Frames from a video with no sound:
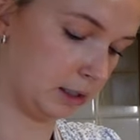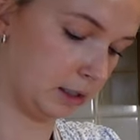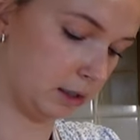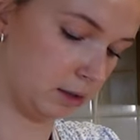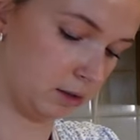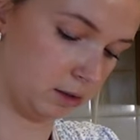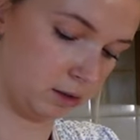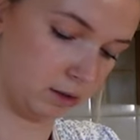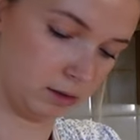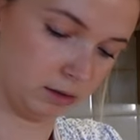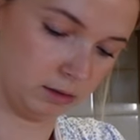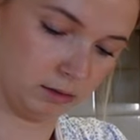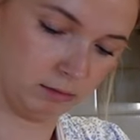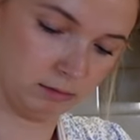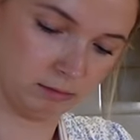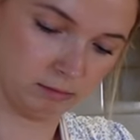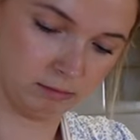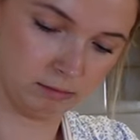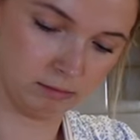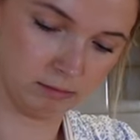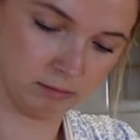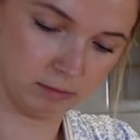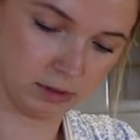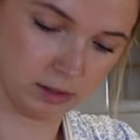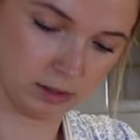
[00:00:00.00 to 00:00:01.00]
little,
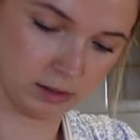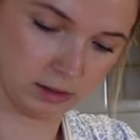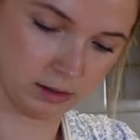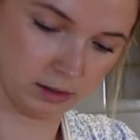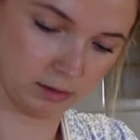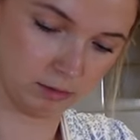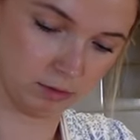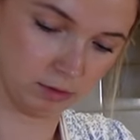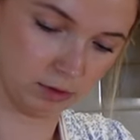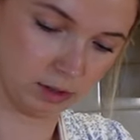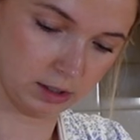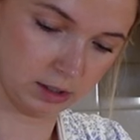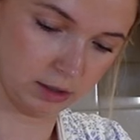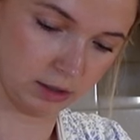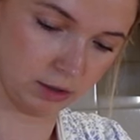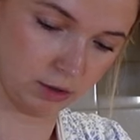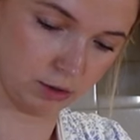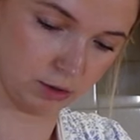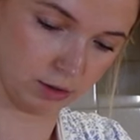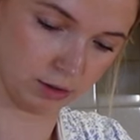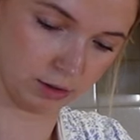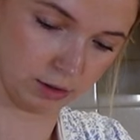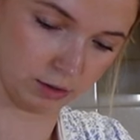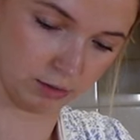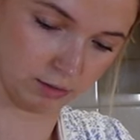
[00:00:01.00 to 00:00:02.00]
what's the
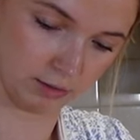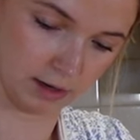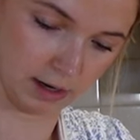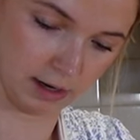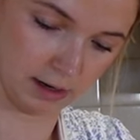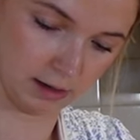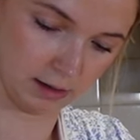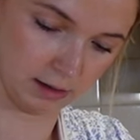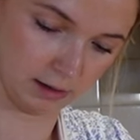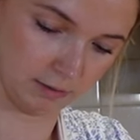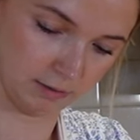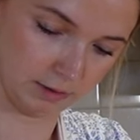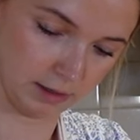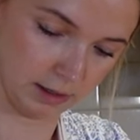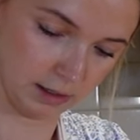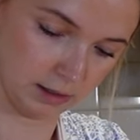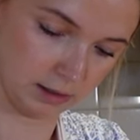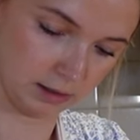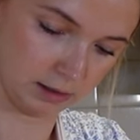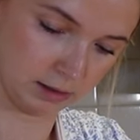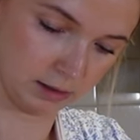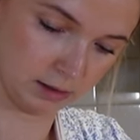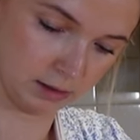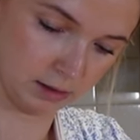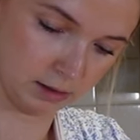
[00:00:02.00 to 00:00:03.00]
drizzle rate of
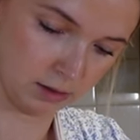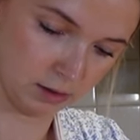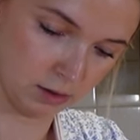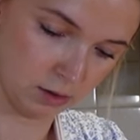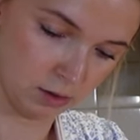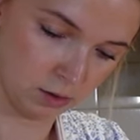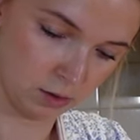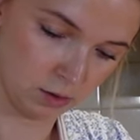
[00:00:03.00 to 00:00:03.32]
this?